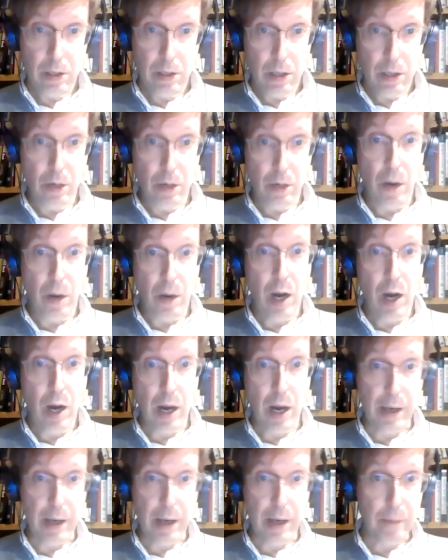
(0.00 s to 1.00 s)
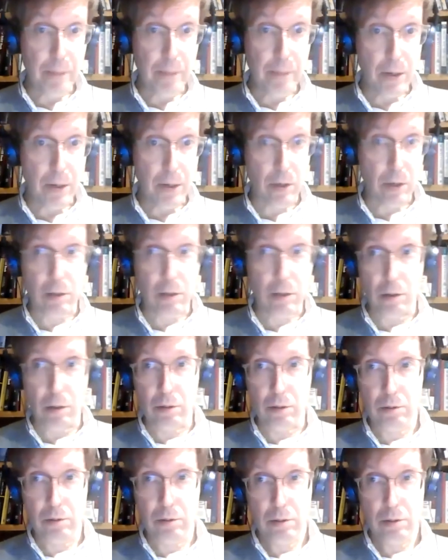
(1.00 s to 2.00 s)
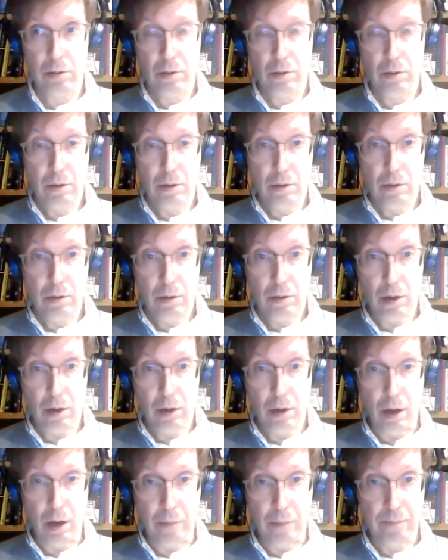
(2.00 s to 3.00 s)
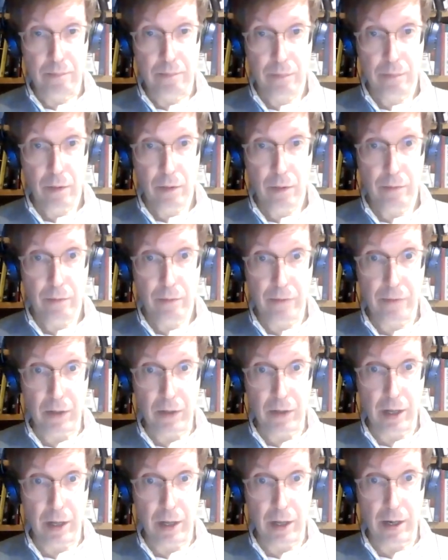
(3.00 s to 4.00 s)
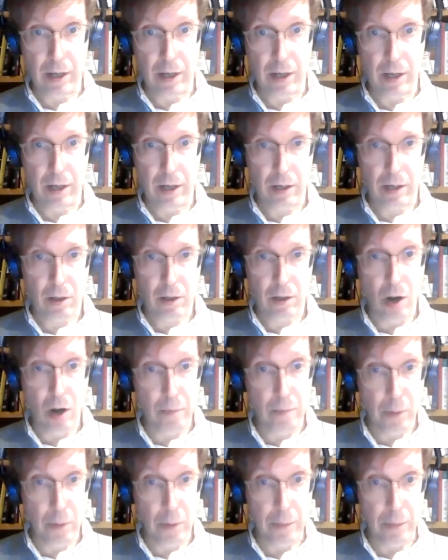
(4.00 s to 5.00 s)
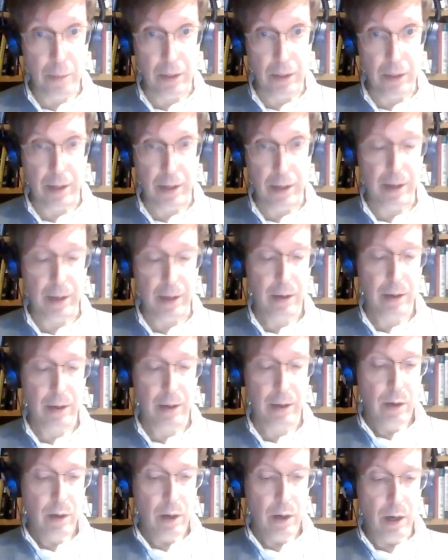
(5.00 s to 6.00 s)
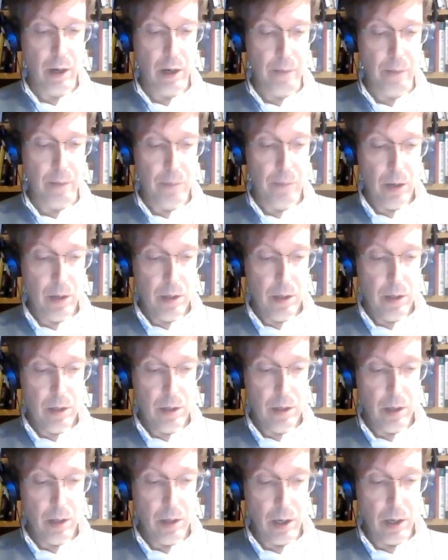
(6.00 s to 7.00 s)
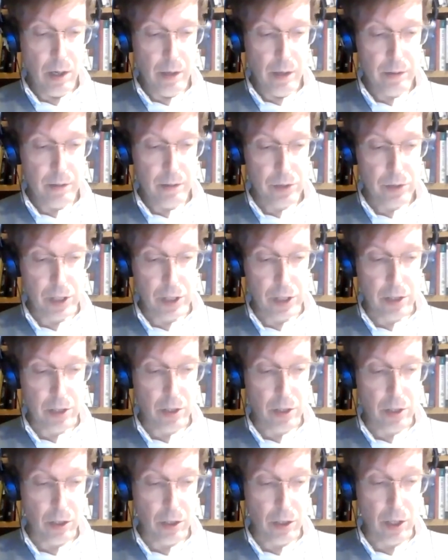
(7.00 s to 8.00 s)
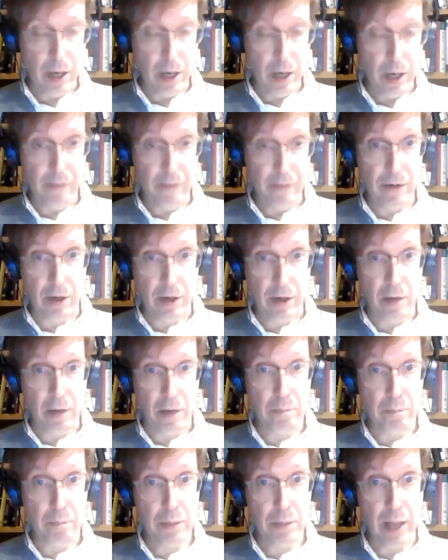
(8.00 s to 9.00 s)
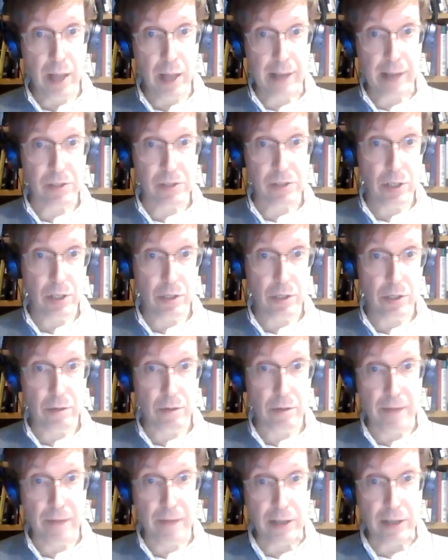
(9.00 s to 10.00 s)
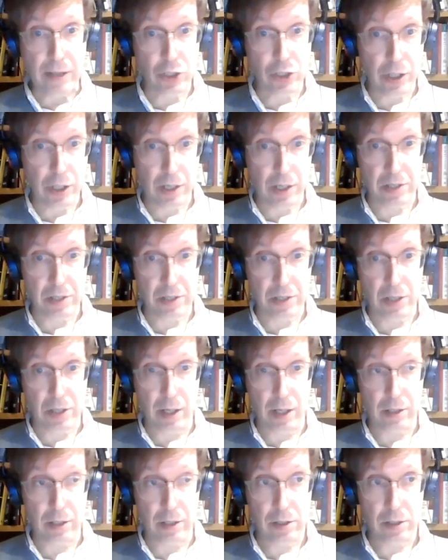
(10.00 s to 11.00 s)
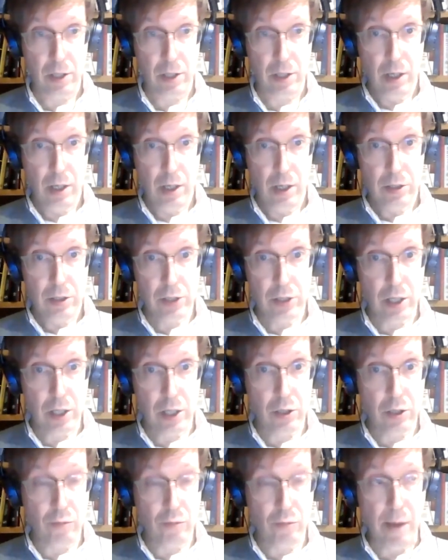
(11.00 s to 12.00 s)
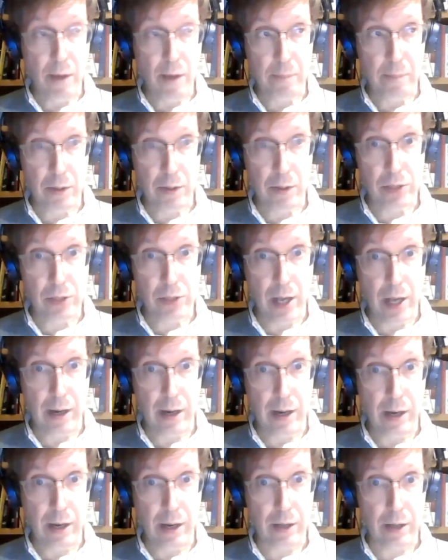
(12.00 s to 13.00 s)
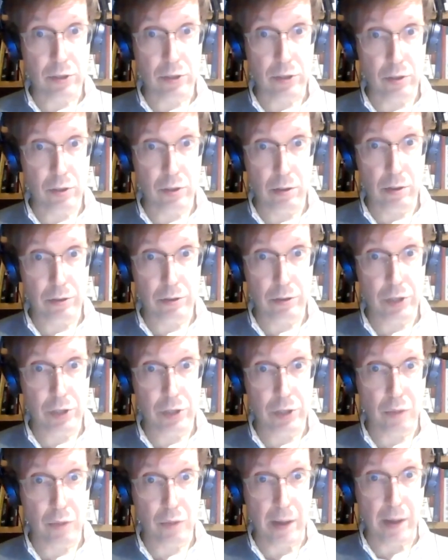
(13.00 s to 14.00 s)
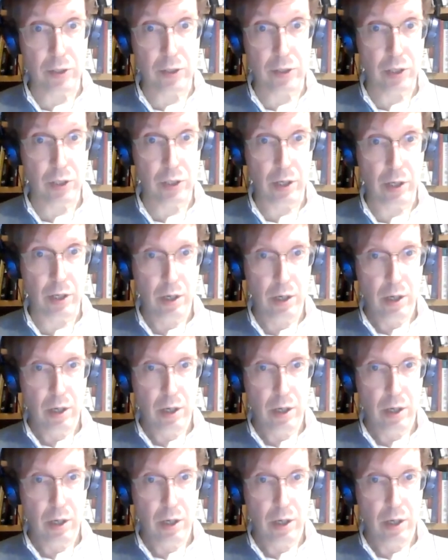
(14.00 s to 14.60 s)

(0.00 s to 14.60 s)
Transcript: you know high empirical uh, validity and comparability uh, seek to look at very complex intervention designs seek to represent an external situation